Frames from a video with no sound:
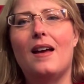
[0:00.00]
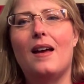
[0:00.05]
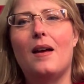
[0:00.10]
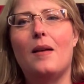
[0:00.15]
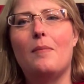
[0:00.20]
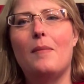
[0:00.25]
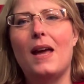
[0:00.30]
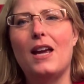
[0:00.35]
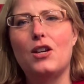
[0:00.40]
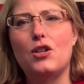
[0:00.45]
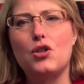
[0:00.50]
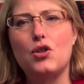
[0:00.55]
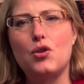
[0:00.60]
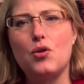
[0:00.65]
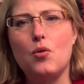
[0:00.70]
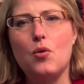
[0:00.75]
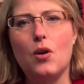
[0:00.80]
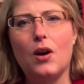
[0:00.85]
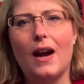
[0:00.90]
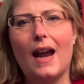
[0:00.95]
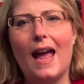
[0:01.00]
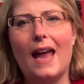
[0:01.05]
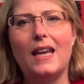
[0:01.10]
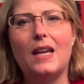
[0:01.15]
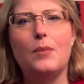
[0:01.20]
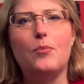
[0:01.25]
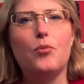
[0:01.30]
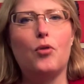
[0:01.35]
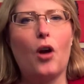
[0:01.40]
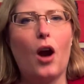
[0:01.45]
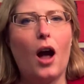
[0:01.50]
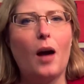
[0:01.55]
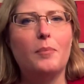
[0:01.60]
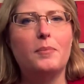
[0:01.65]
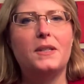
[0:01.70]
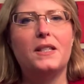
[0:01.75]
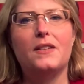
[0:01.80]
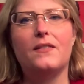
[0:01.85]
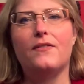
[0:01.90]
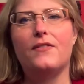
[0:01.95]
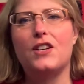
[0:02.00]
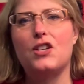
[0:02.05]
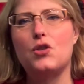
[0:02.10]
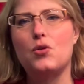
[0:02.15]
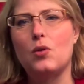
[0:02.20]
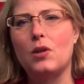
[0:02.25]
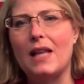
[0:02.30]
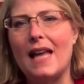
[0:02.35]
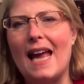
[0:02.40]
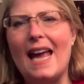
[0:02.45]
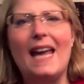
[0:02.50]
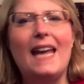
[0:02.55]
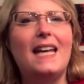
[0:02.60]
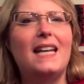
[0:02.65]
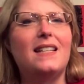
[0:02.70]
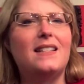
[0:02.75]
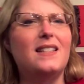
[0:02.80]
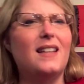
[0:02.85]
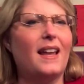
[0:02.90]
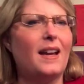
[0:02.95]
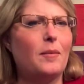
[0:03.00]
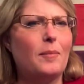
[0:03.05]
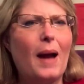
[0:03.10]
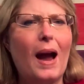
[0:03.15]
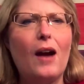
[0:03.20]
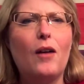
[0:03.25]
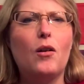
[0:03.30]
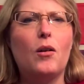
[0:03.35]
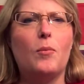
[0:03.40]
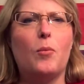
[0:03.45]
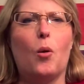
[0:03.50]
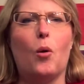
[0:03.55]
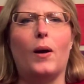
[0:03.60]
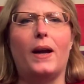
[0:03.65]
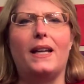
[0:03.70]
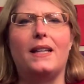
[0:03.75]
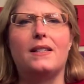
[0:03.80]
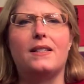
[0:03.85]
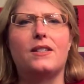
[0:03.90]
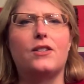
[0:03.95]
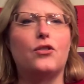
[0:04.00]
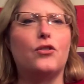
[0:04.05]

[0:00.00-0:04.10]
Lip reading: Make sure any props, visual aids like PowerPoints,